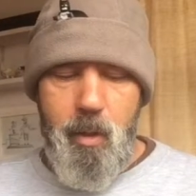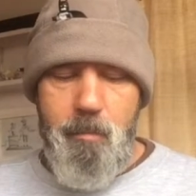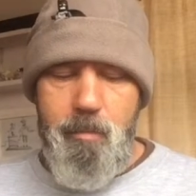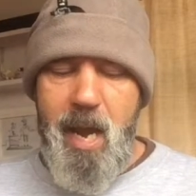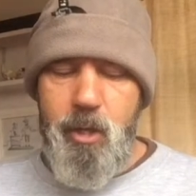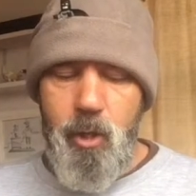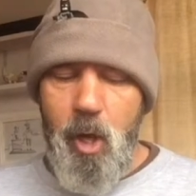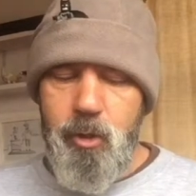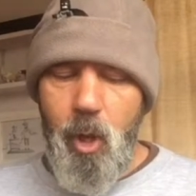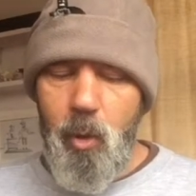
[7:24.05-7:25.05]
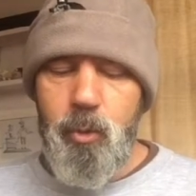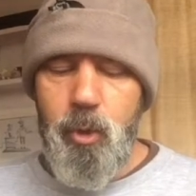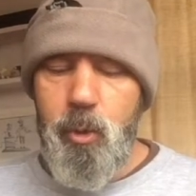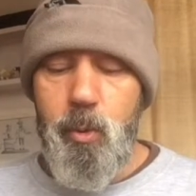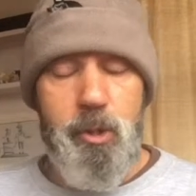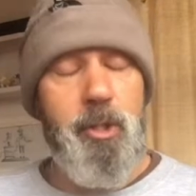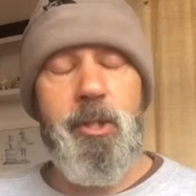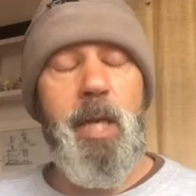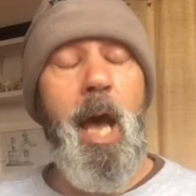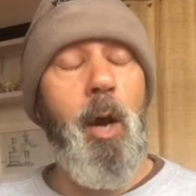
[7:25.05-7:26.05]
may not hold clues as
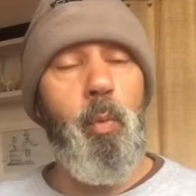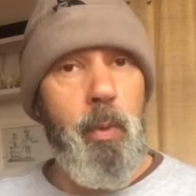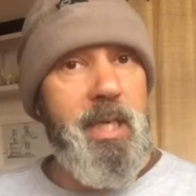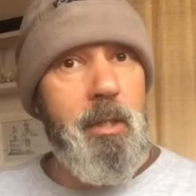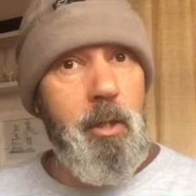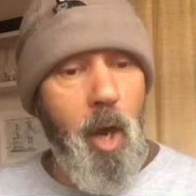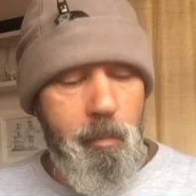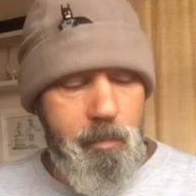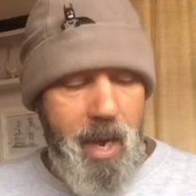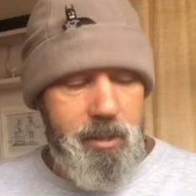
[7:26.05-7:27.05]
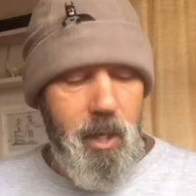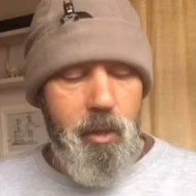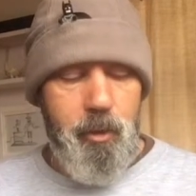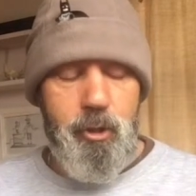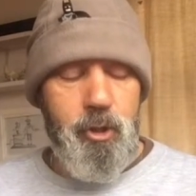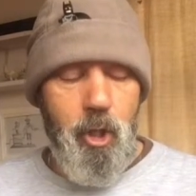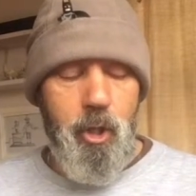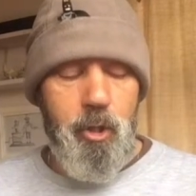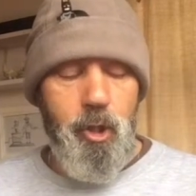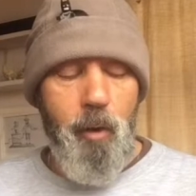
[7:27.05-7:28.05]
to how we can combat the
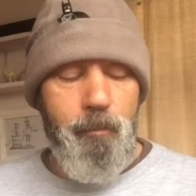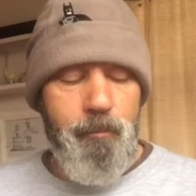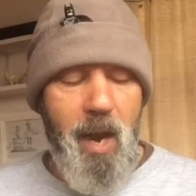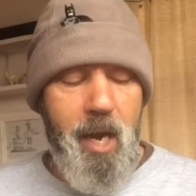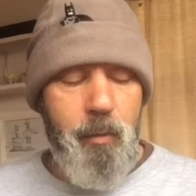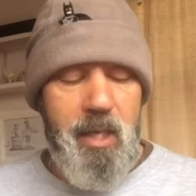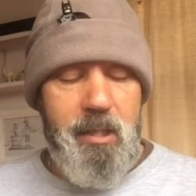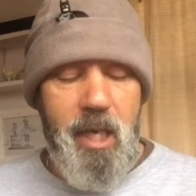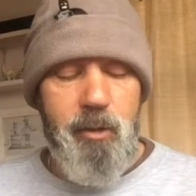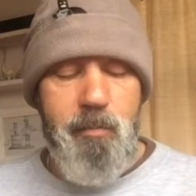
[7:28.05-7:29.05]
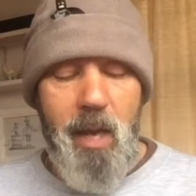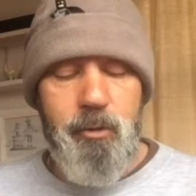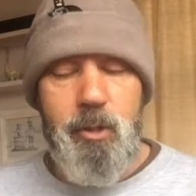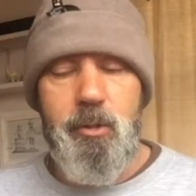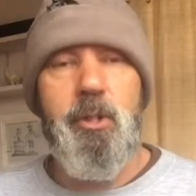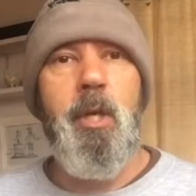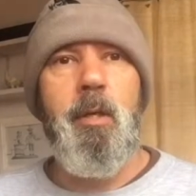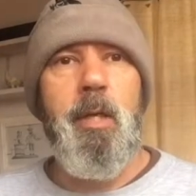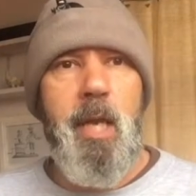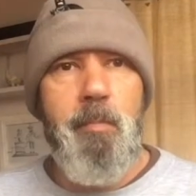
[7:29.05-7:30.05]
scourge of fiery death mountains
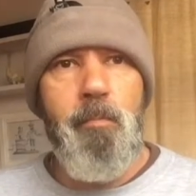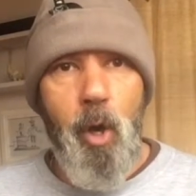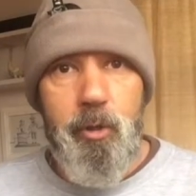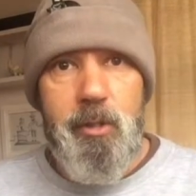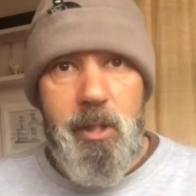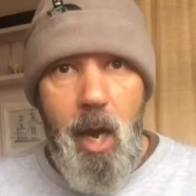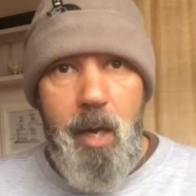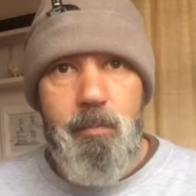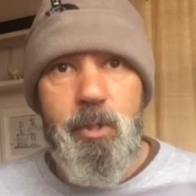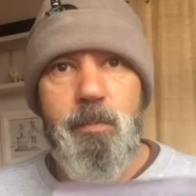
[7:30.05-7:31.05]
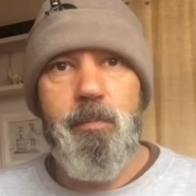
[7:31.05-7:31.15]
in modern times.